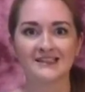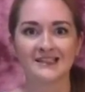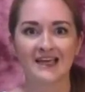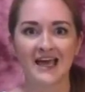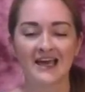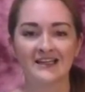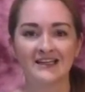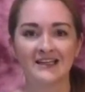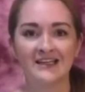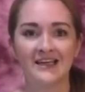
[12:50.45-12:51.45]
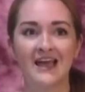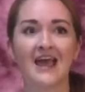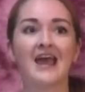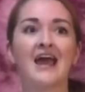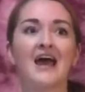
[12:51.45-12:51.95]
again,
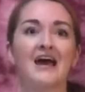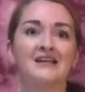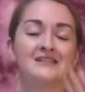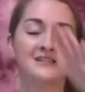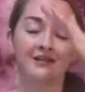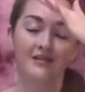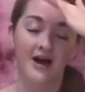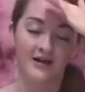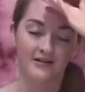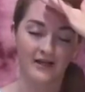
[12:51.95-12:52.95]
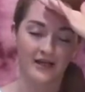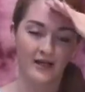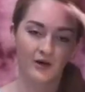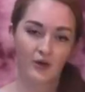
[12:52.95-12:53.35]
and luckily,